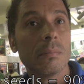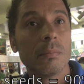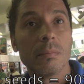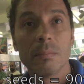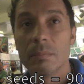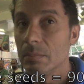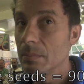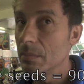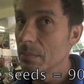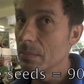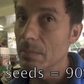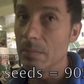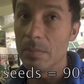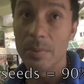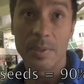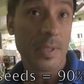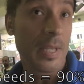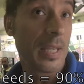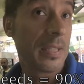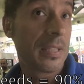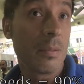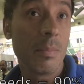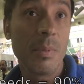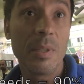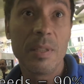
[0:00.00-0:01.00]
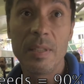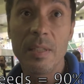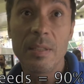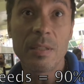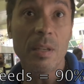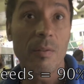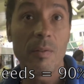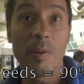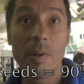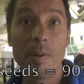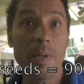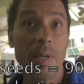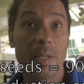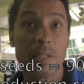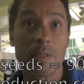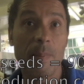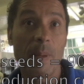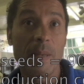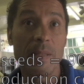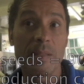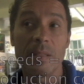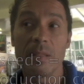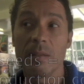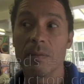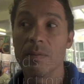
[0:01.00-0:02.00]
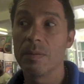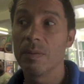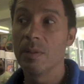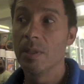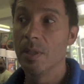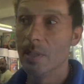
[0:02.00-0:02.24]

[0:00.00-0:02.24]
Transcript: You're kidding. Sesame seeds are very expensive.